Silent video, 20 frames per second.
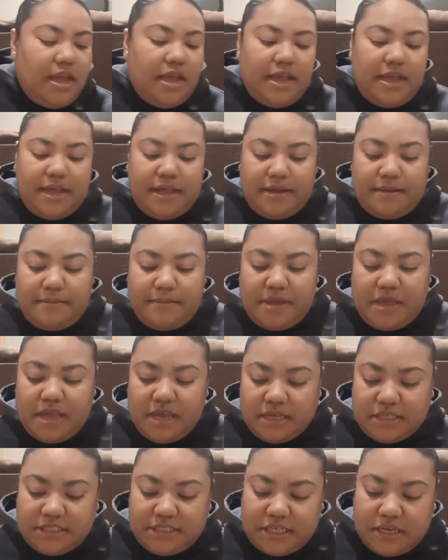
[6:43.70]
Um,
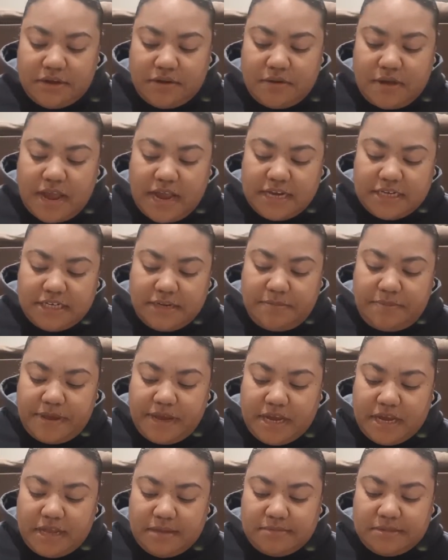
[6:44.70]
so I did
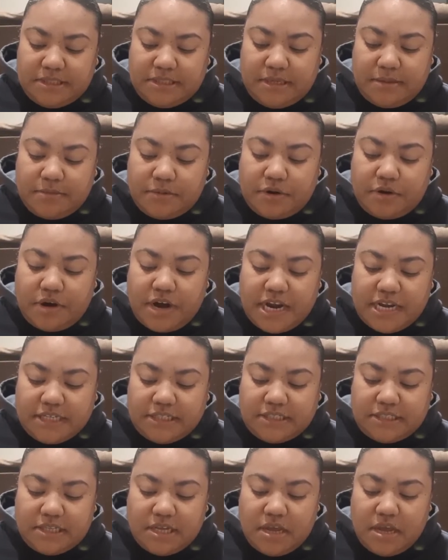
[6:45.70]
pick up some
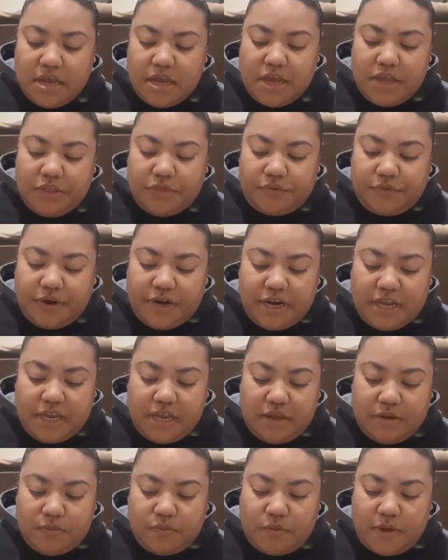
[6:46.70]
Crest three
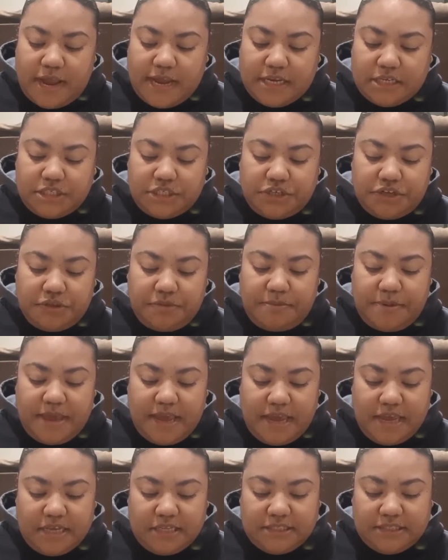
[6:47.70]
D white
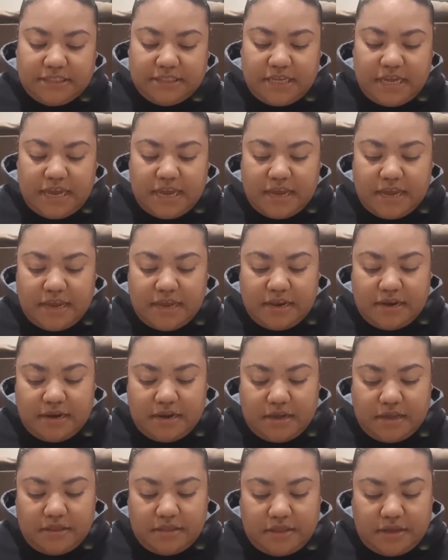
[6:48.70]
toothpaste, and
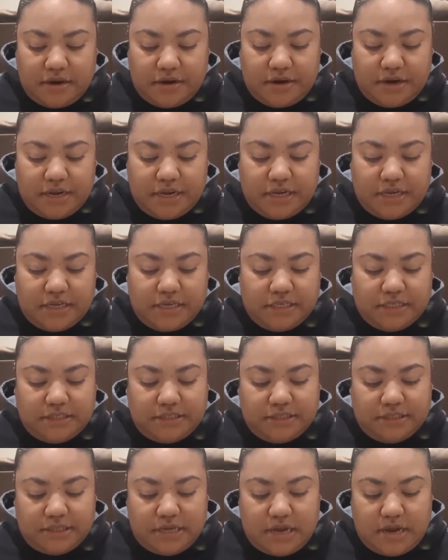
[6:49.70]
there
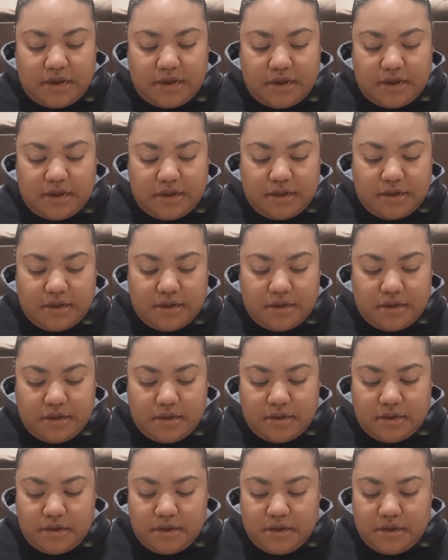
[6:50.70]
is, uh,
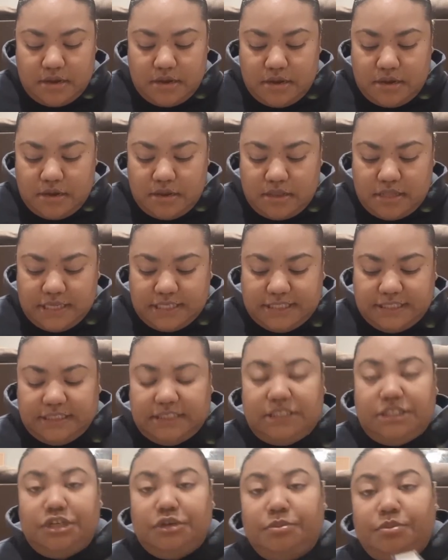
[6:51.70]
this
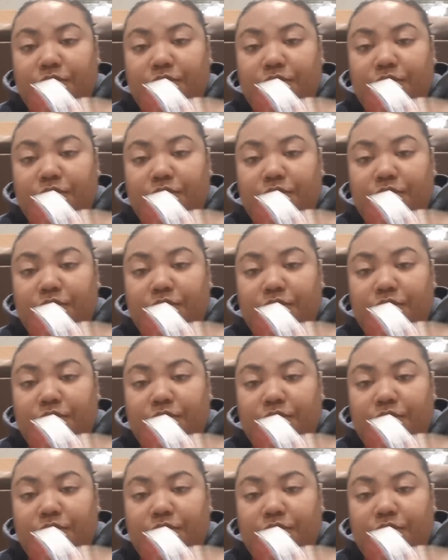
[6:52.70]
is two